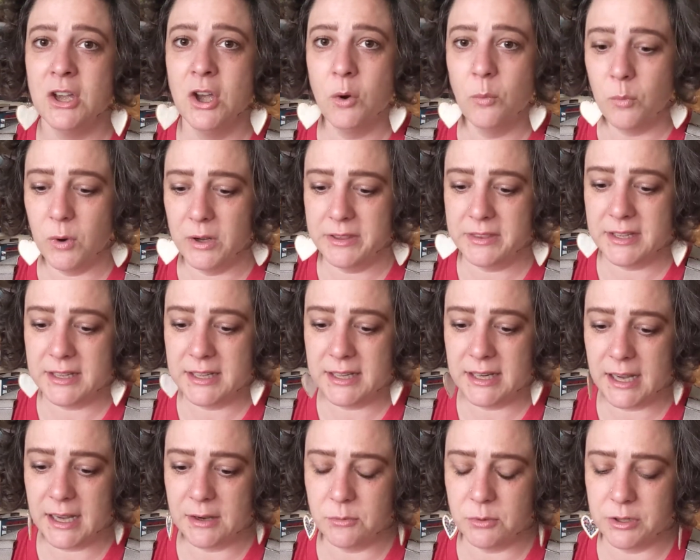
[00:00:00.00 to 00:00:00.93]
One thing
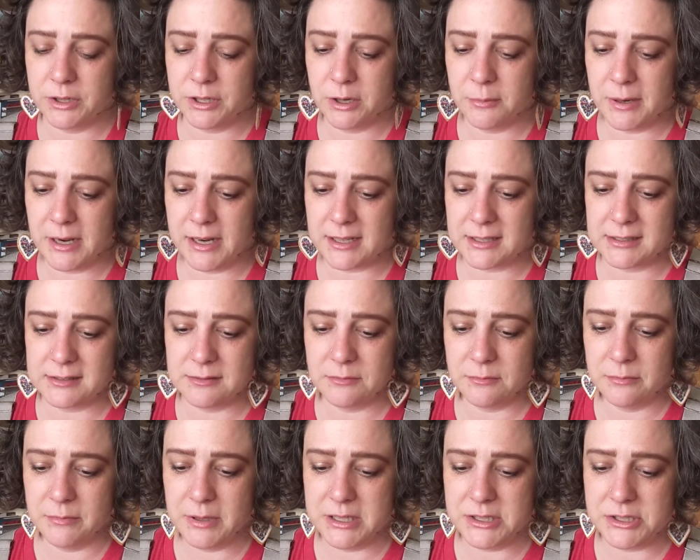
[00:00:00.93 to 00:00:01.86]
I want to go back
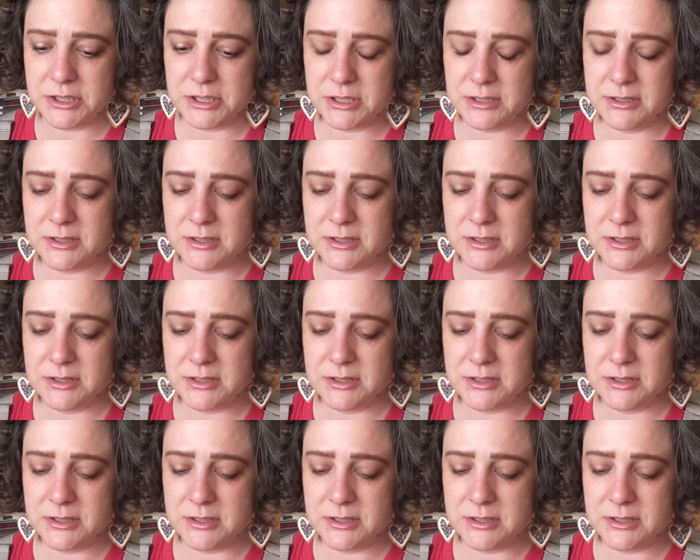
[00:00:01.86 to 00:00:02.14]
and mention,